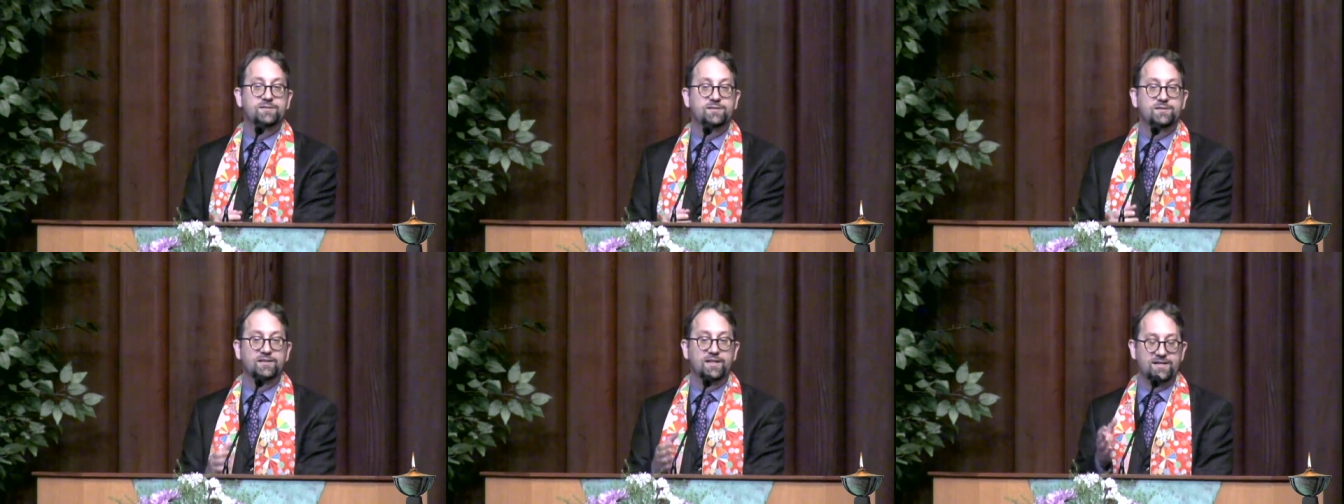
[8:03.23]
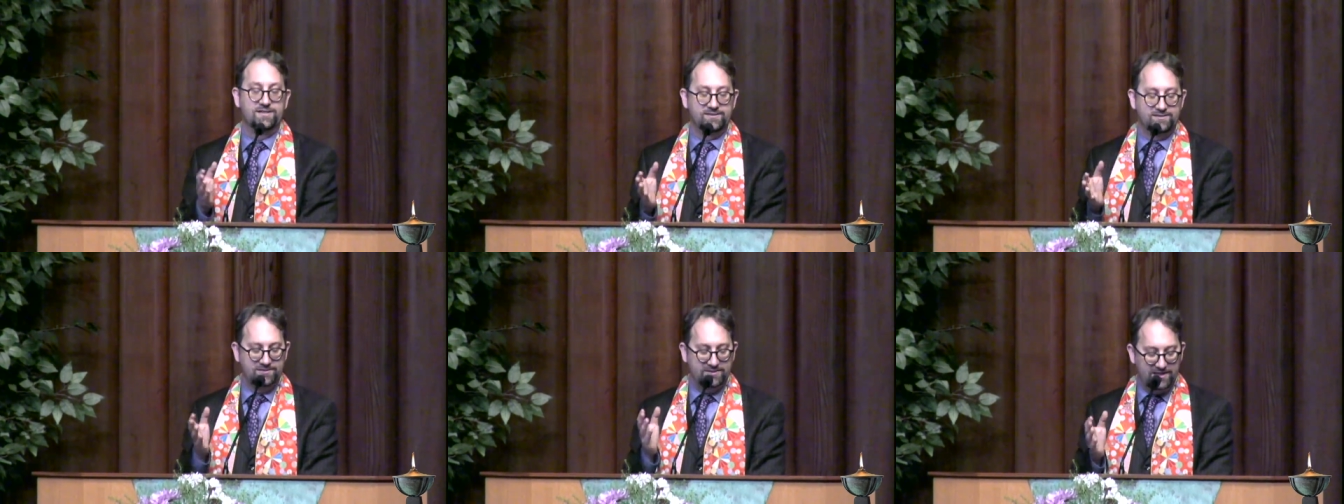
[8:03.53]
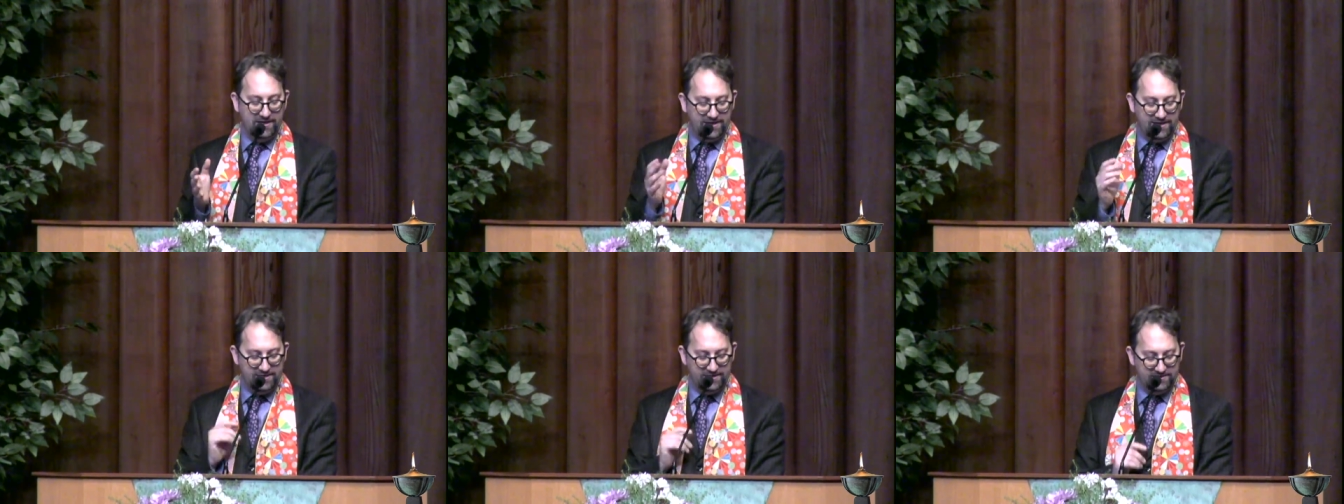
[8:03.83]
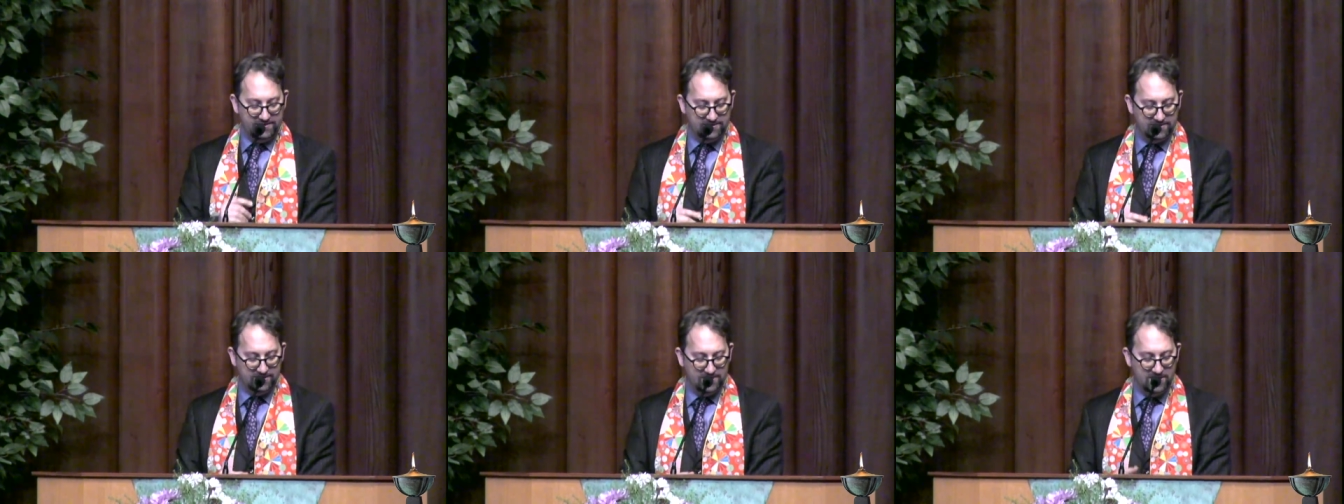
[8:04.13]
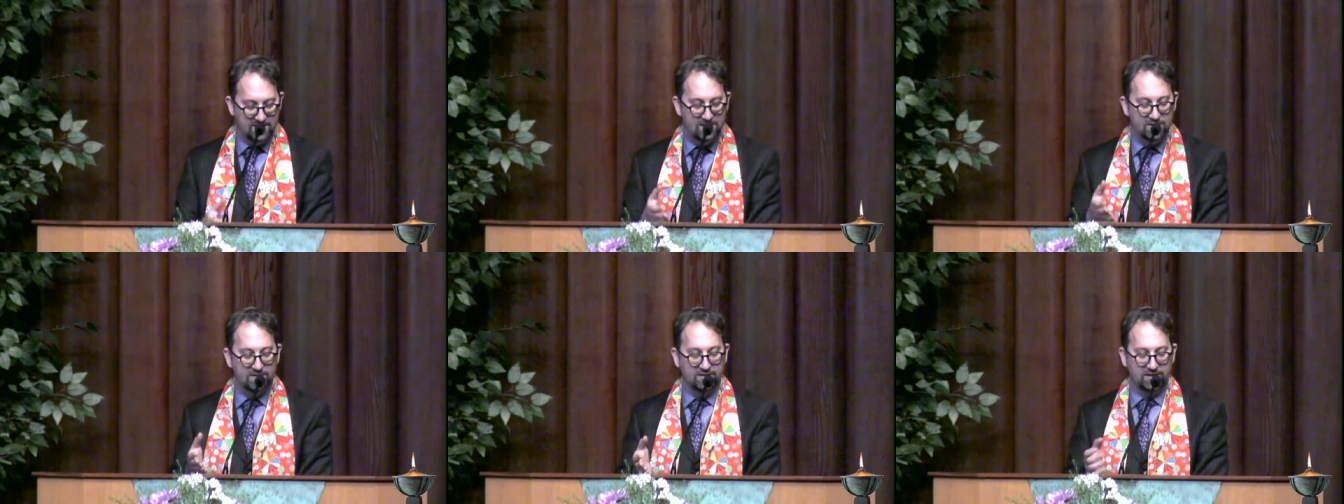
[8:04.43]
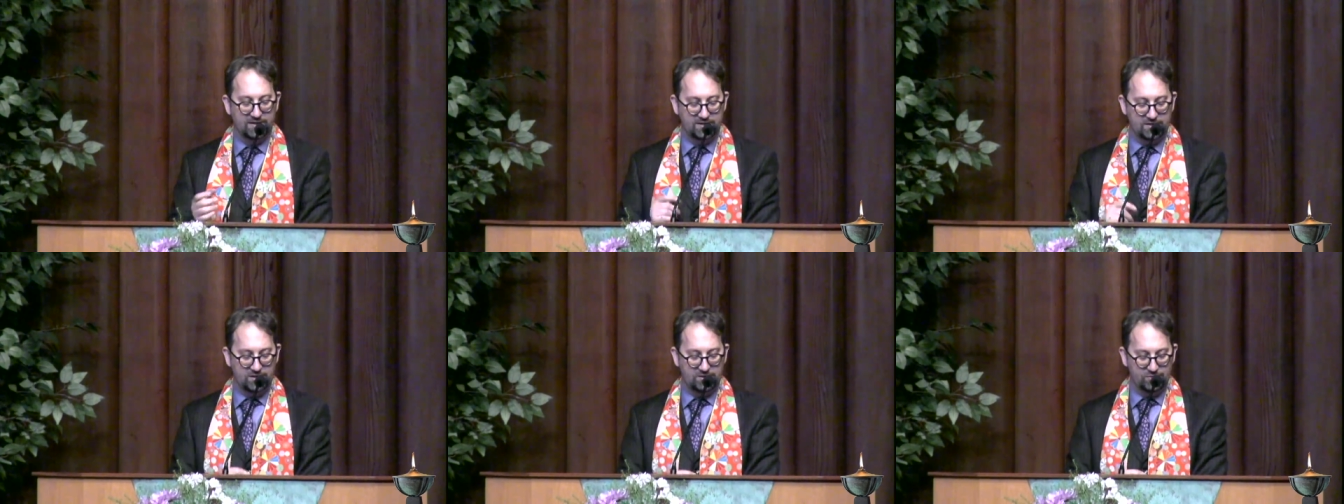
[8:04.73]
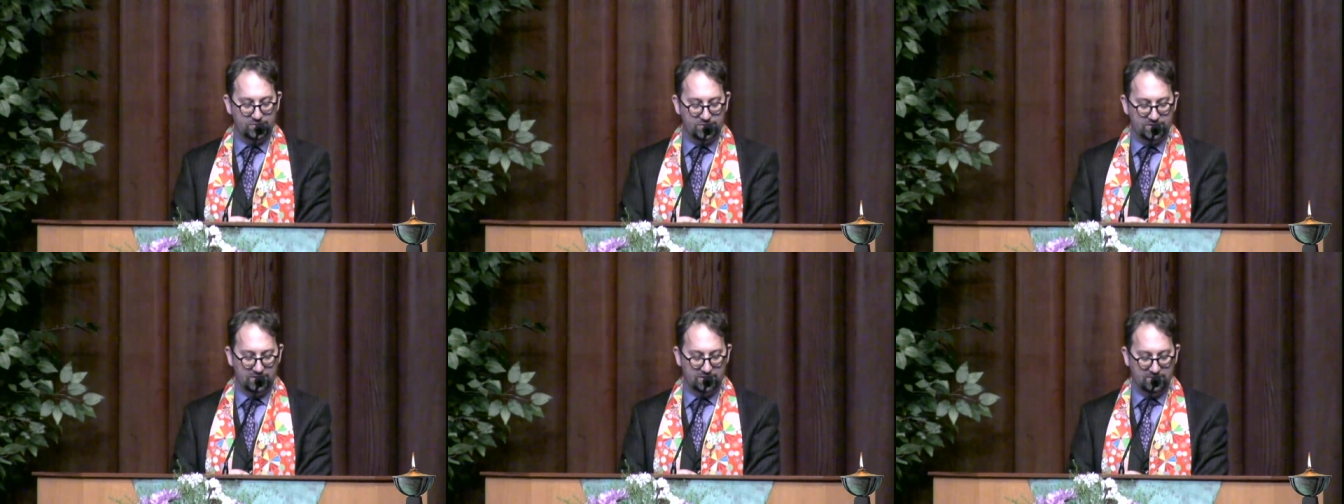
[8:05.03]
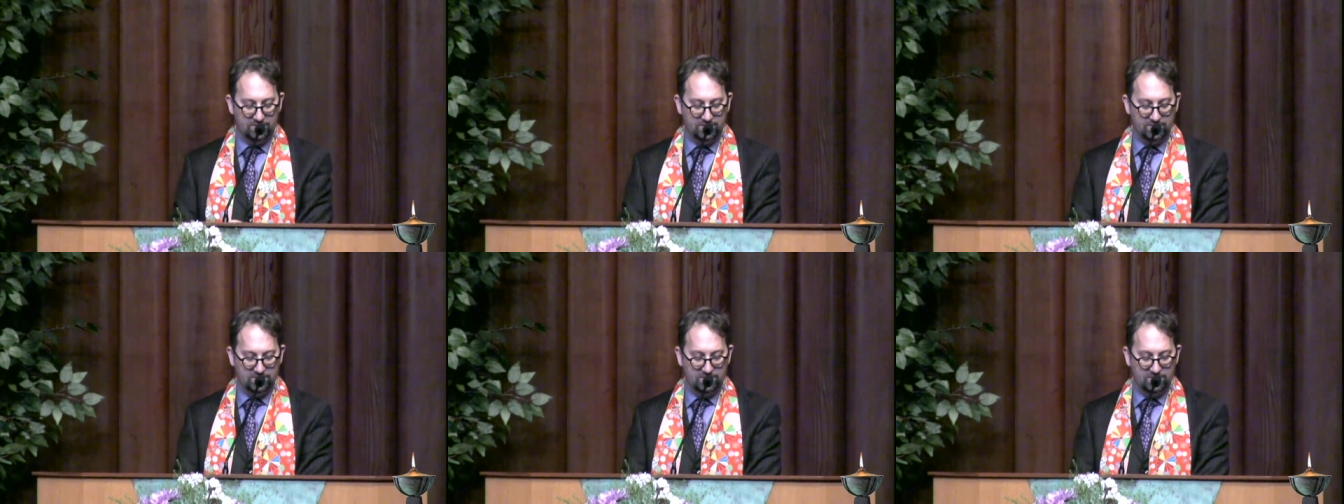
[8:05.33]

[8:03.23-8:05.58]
led cities like Houston.